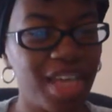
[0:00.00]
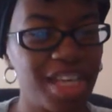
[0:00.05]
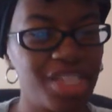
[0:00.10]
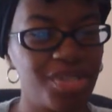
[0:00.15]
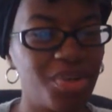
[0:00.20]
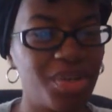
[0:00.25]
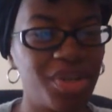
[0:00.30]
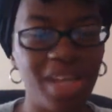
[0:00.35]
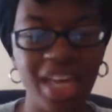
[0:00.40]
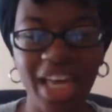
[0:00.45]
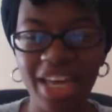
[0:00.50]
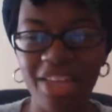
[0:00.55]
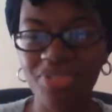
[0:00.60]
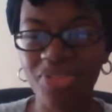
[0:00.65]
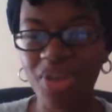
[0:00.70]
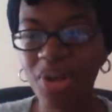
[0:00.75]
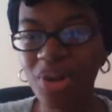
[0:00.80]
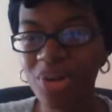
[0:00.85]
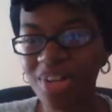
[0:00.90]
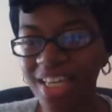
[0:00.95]
kids when you're
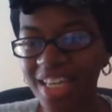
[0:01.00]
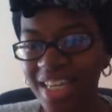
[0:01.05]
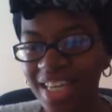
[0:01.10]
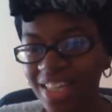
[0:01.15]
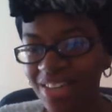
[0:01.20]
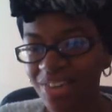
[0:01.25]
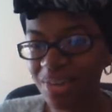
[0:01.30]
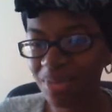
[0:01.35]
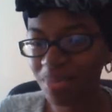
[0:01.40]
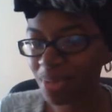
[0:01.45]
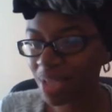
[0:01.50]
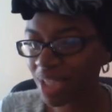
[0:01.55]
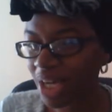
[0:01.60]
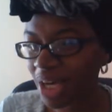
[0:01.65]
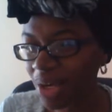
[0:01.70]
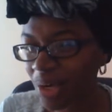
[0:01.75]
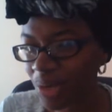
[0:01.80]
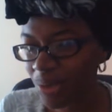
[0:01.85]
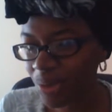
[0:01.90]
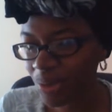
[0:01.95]
like 30. They're going to be
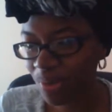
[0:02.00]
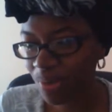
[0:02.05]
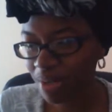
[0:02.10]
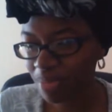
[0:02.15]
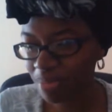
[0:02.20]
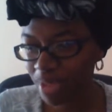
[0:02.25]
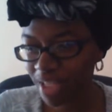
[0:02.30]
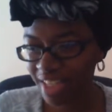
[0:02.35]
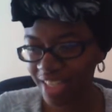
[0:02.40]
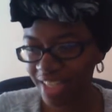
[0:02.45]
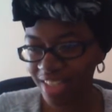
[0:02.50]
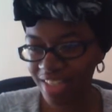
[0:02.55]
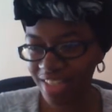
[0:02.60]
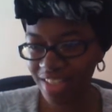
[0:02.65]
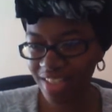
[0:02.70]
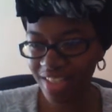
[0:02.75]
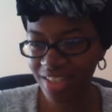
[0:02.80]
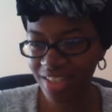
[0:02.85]
old. I'm like,